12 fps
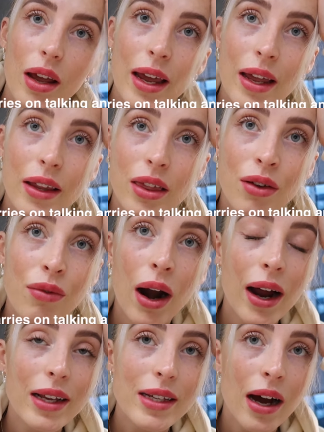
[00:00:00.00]
the
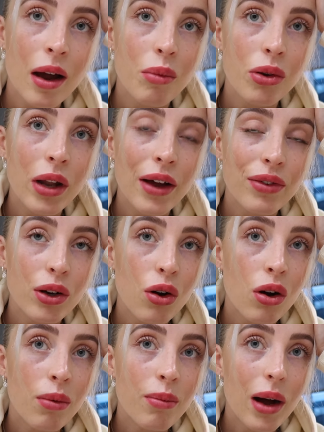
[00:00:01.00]
right time will never
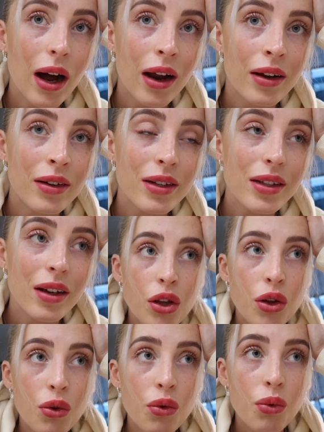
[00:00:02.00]
come, and
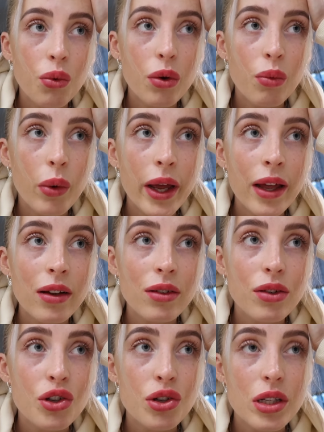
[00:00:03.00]
you will
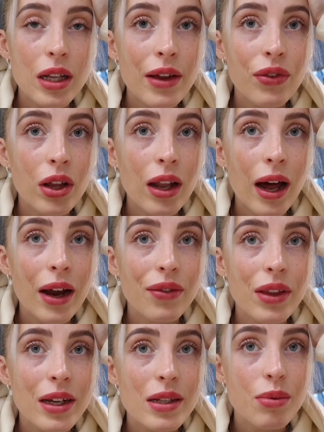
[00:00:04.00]
just live your
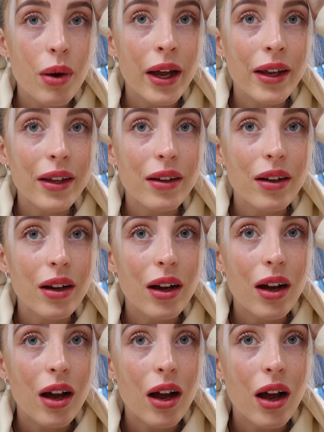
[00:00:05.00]
life this way,
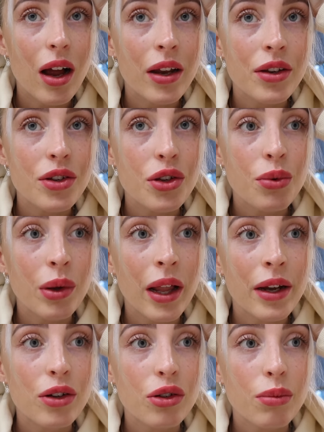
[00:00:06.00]
and you will
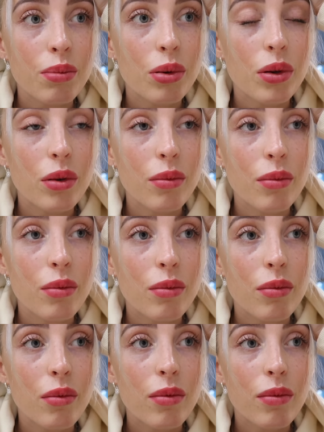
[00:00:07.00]
end up
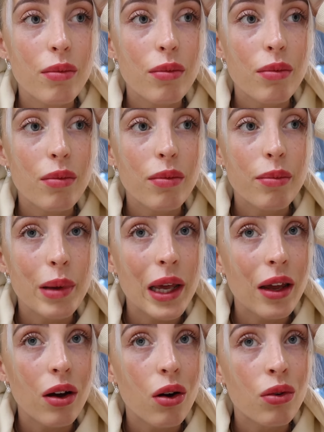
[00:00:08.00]

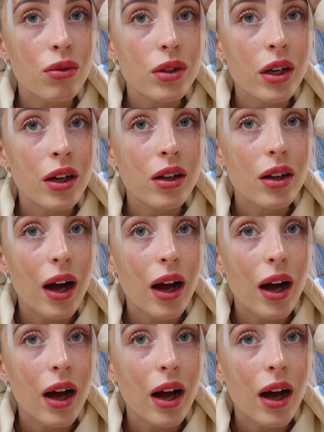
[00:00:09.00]
being older